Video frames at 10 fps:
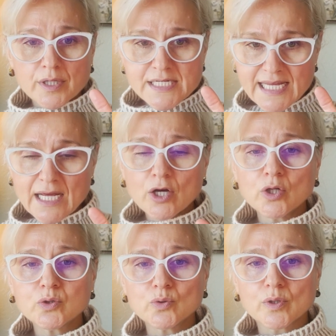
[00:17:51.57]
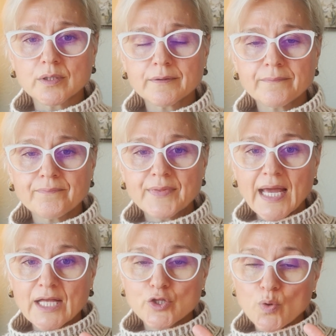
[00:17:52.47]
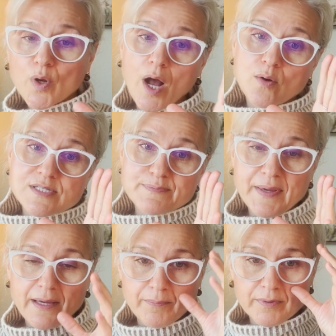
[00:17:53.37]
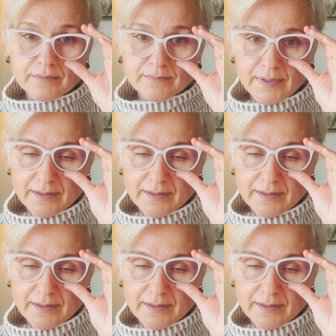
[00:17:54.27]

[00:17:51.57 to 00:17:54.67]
Take a look at your accounts payable,